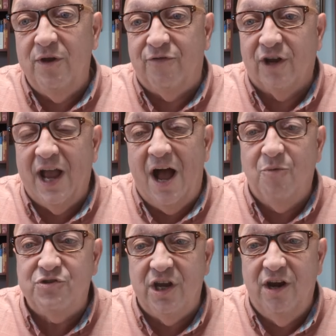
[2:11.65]
we forgot
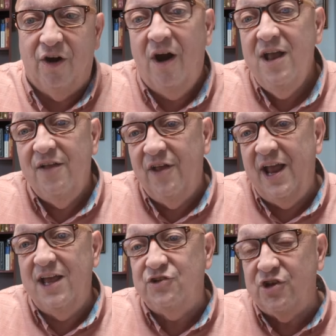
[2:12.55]
was here that
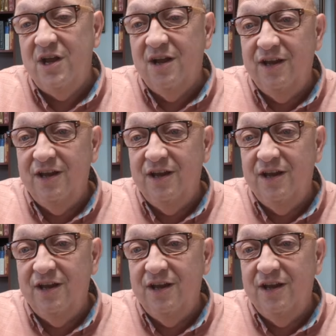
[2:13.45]
has,